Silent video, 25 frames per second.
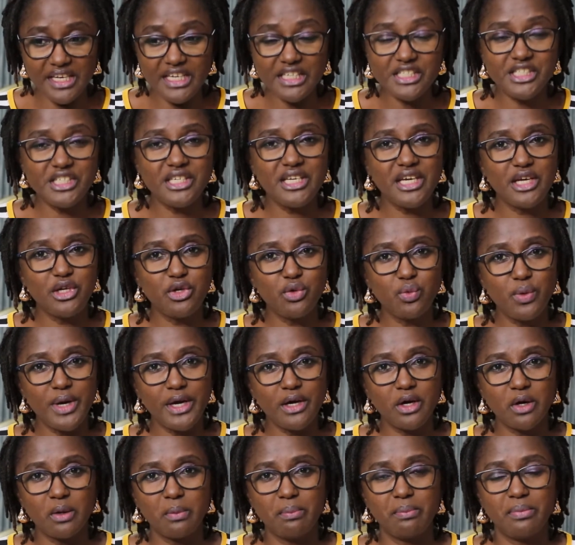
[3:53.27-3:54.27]
each day you
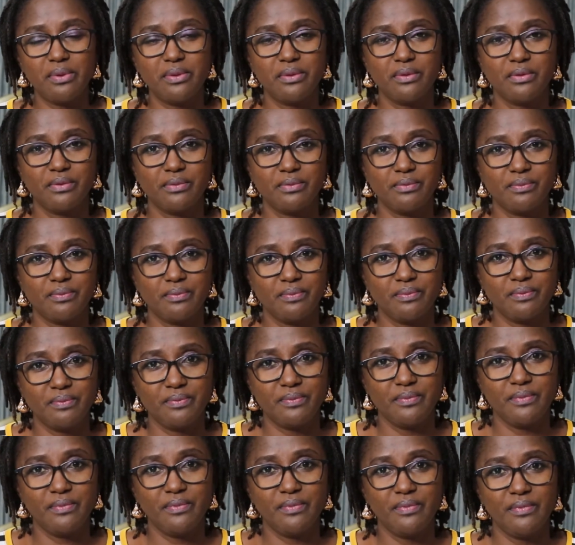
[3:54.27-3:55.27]
wake up,
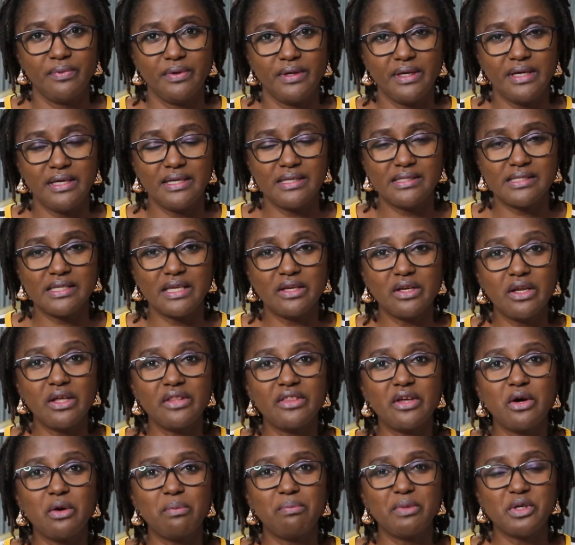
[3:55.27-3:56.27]
it's
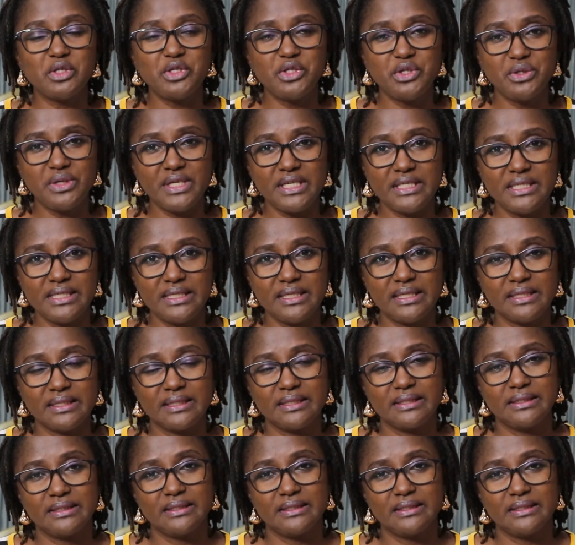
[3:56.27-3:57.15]
another opportunity